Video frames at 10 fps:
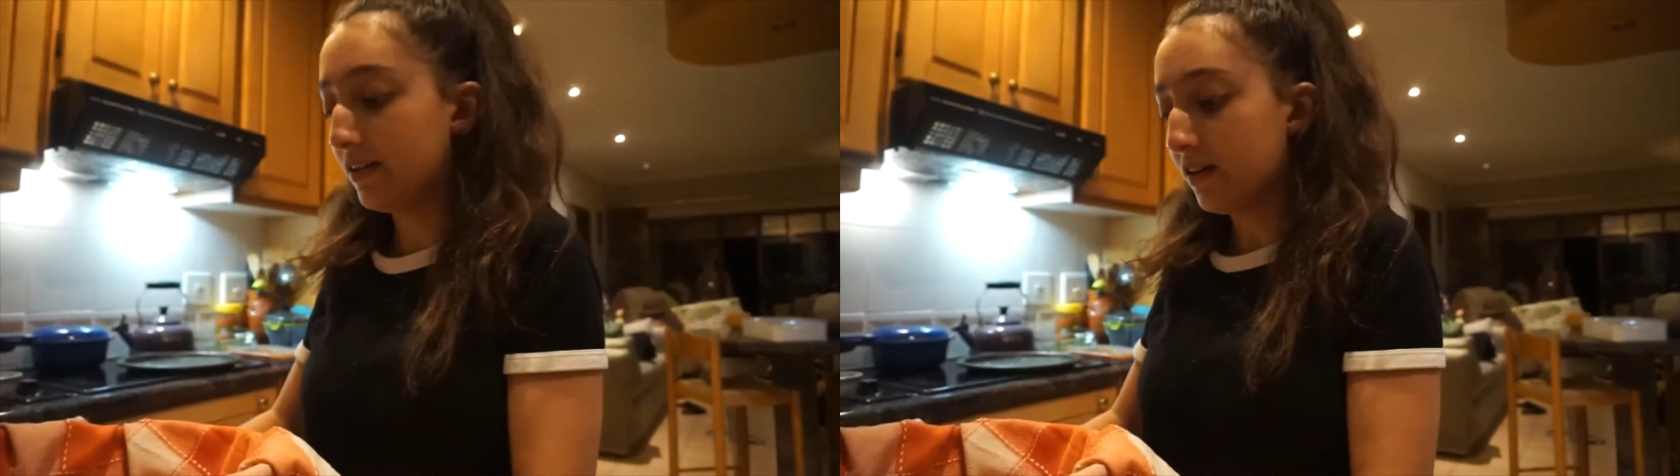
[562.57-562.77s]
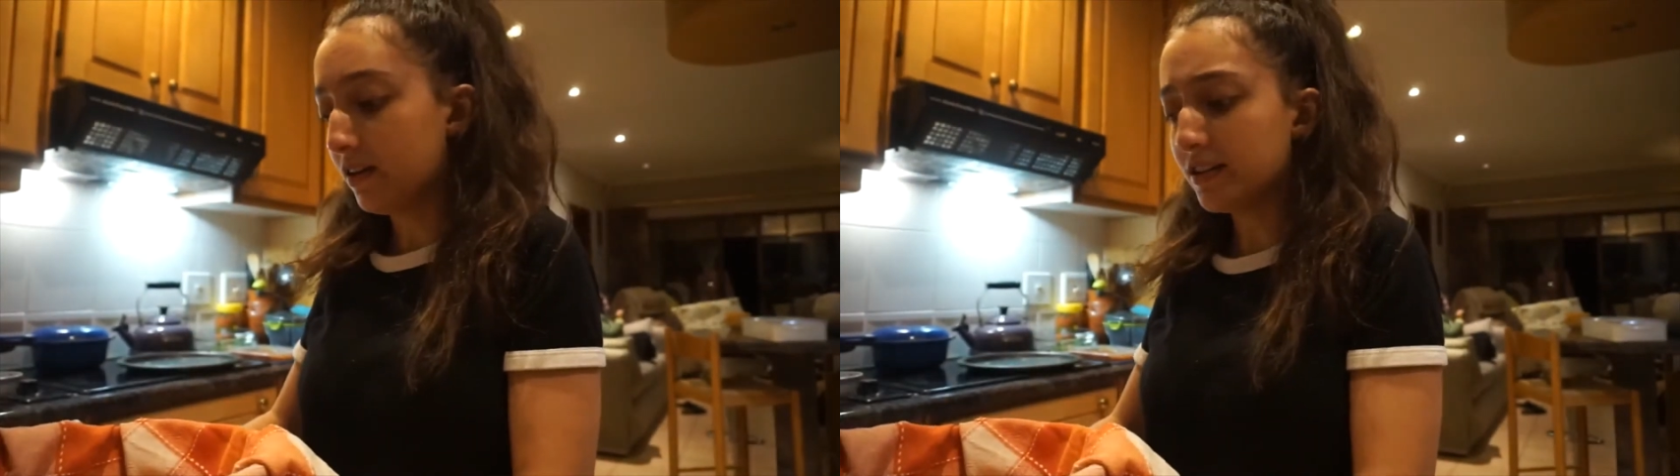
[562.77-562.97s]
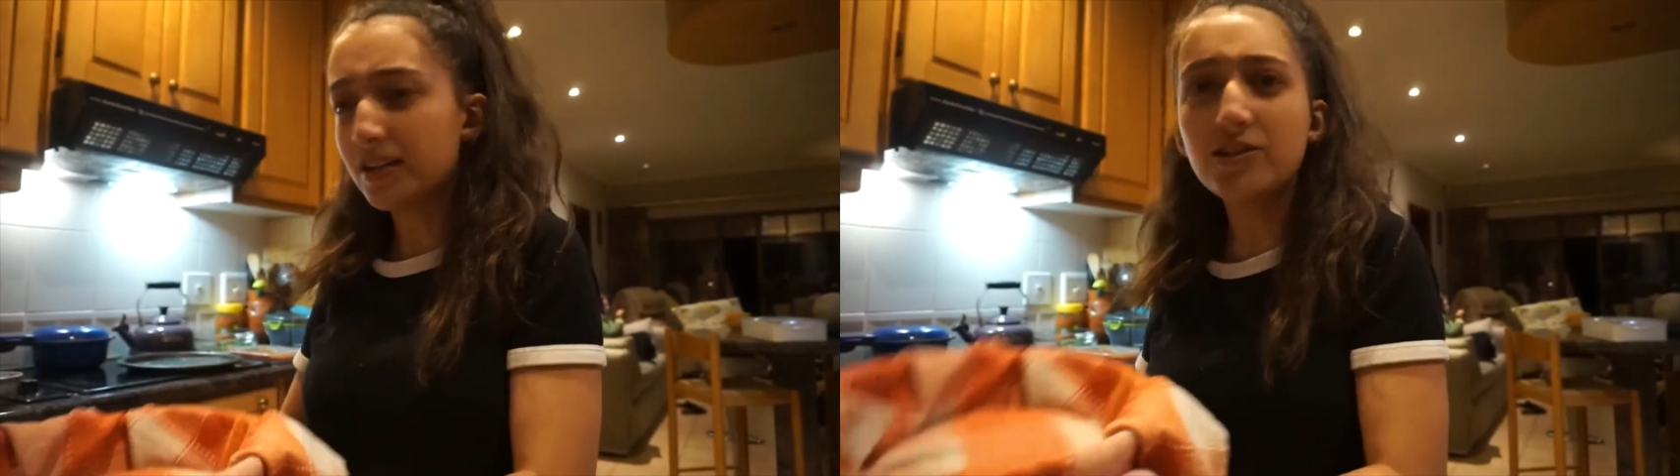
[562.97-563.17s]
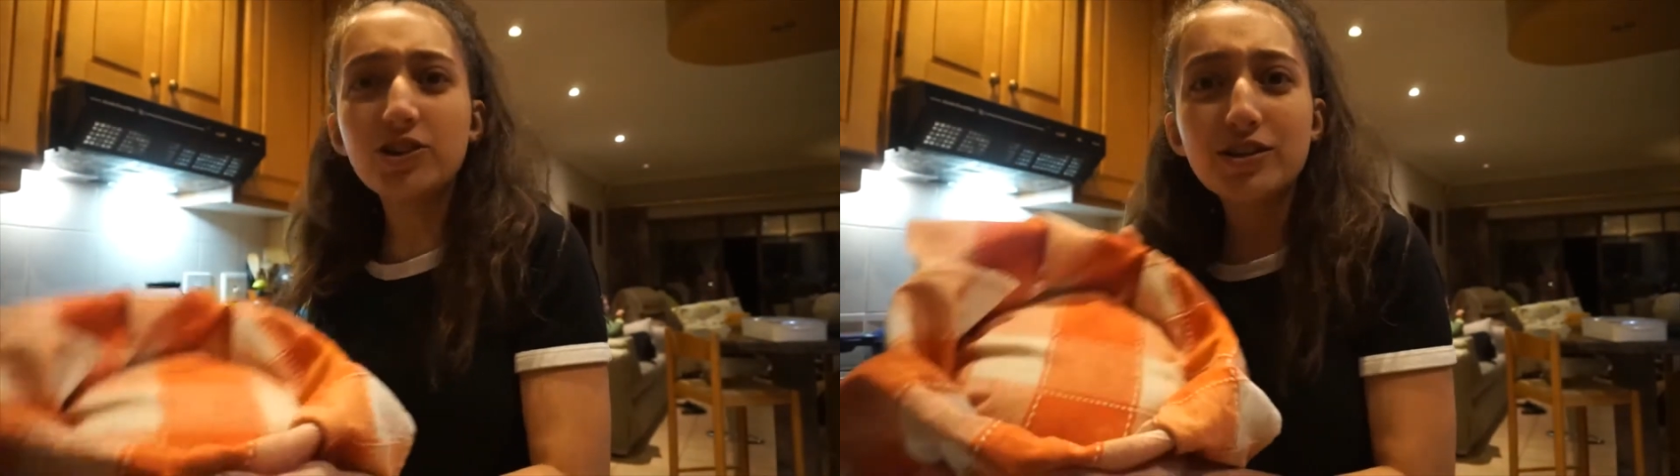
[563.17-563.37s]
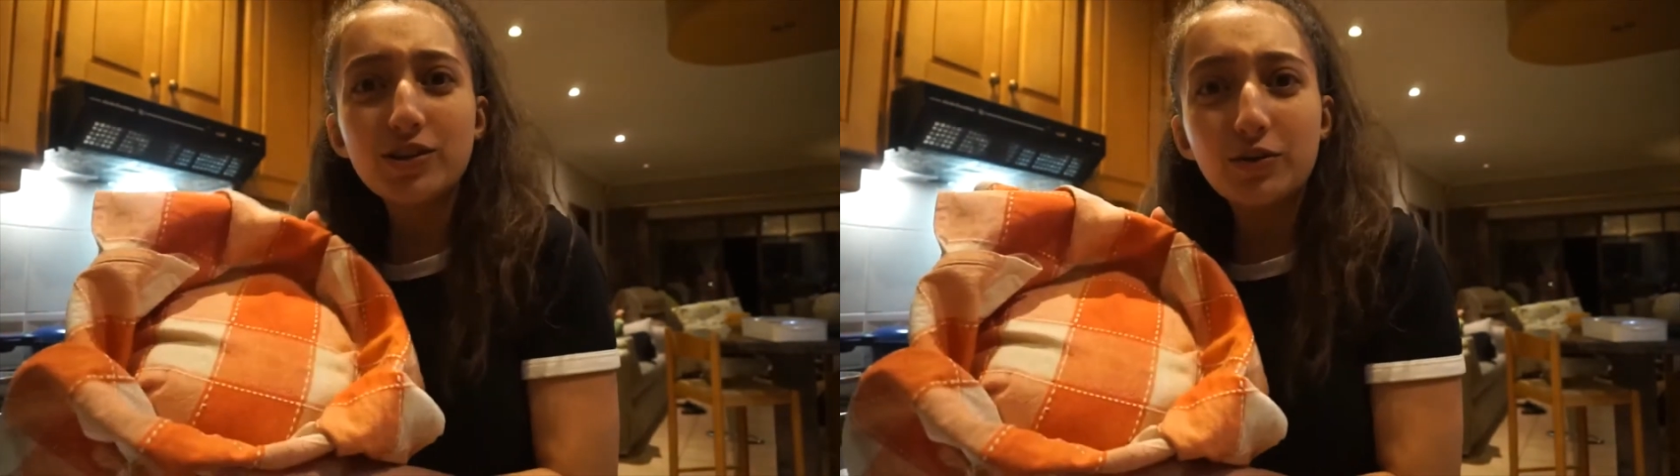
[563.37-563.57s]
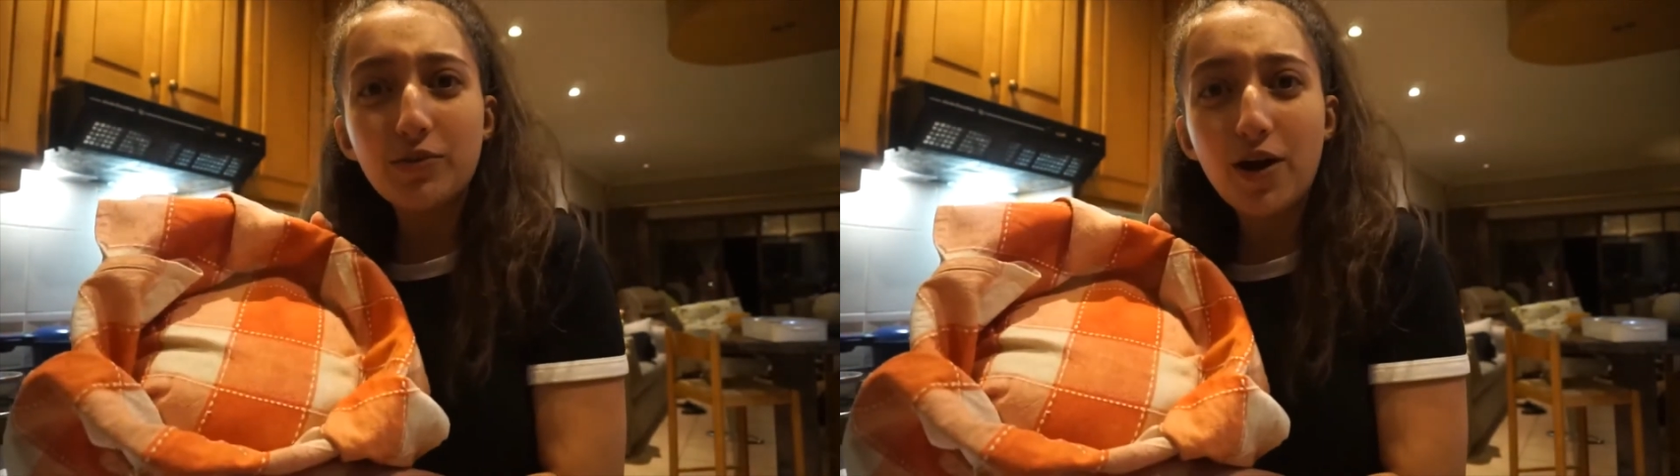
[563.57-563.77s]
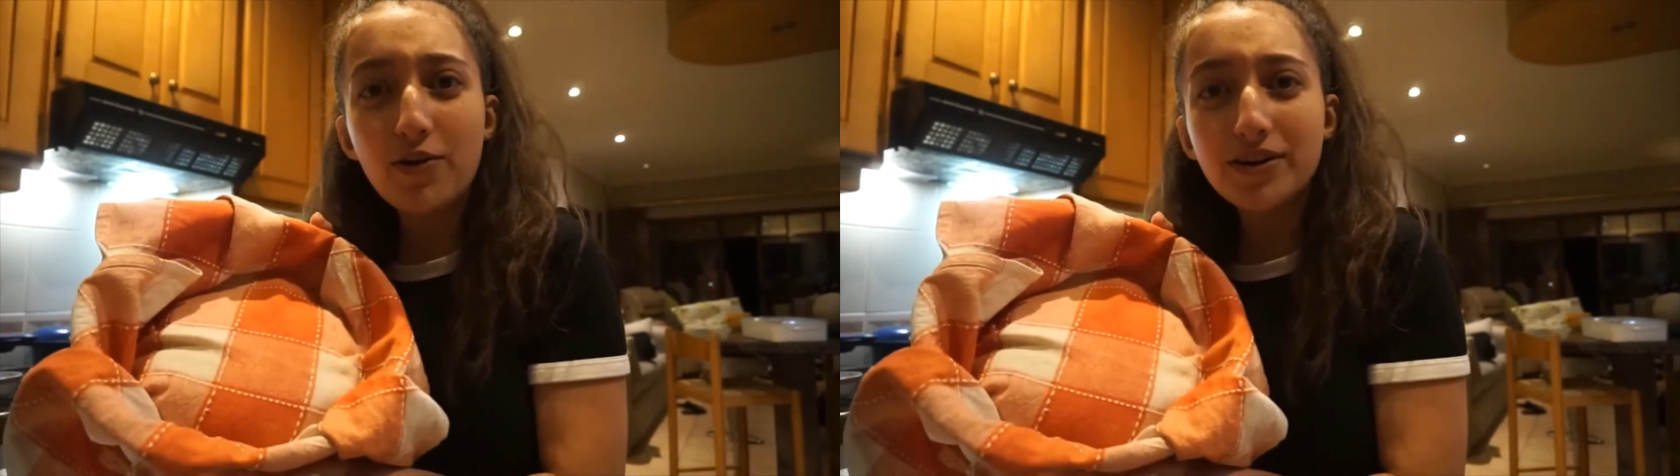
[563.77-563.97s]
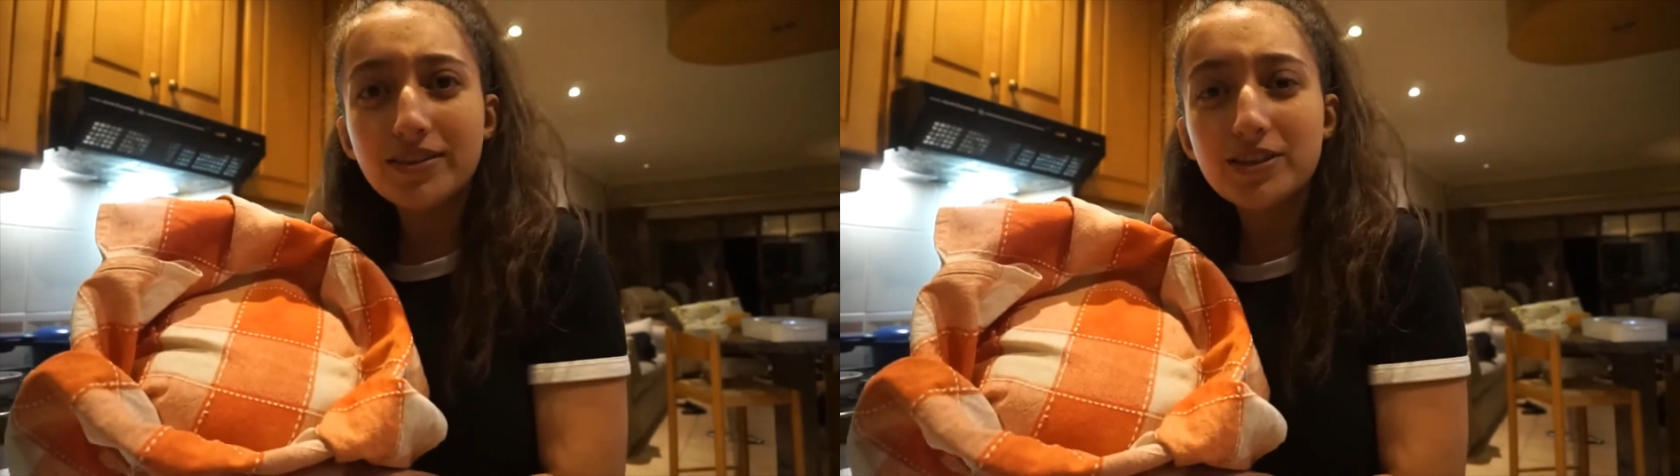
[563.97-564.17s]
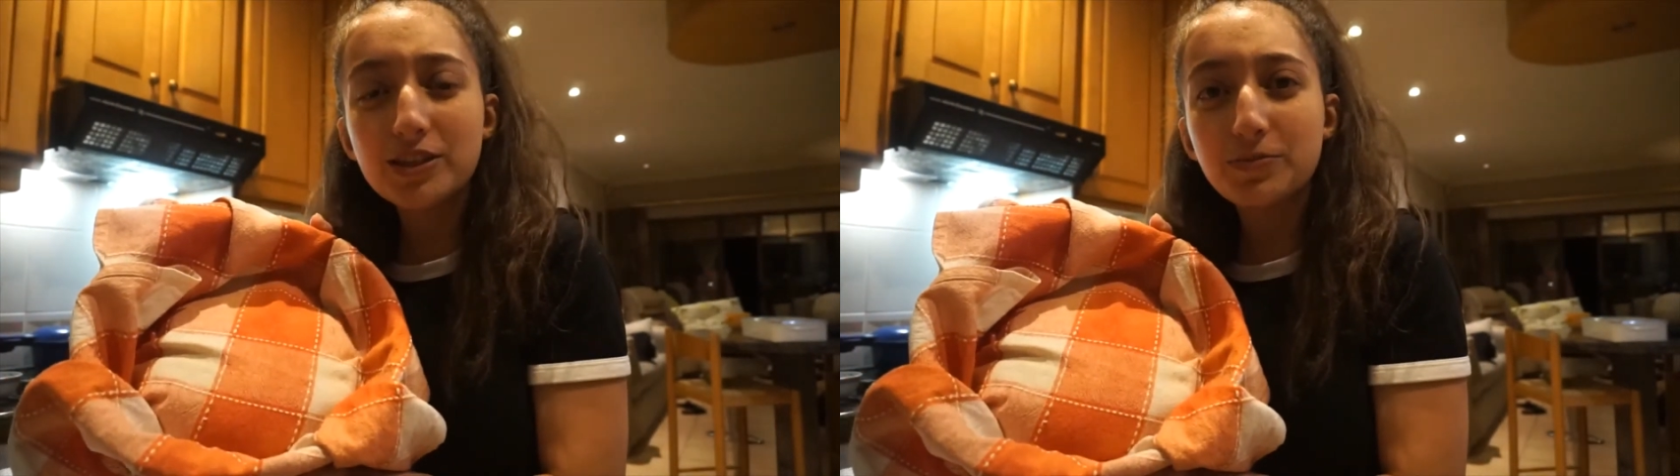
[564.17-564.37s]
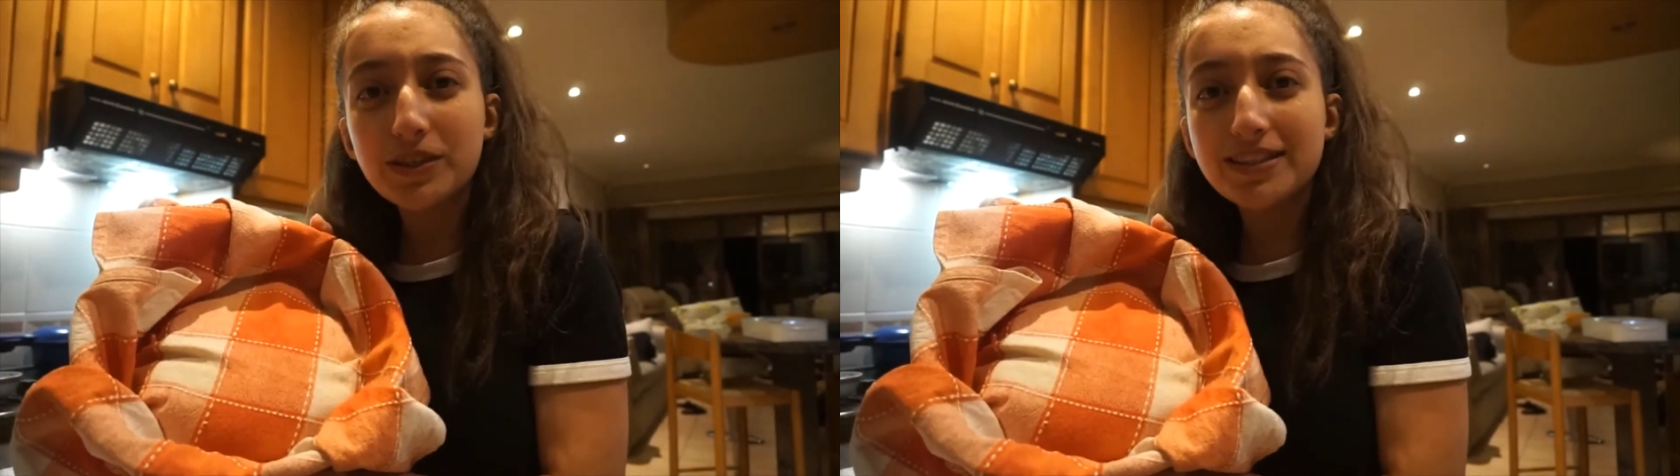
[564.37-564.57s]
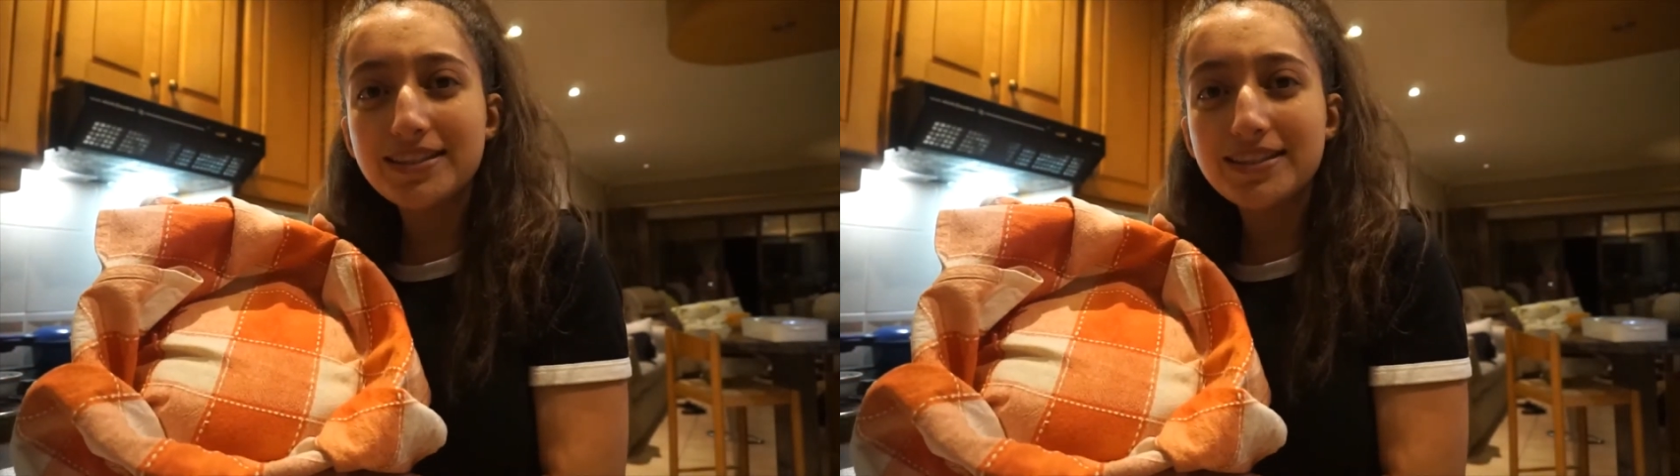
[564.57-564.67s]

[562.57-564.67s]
did it just grow in the split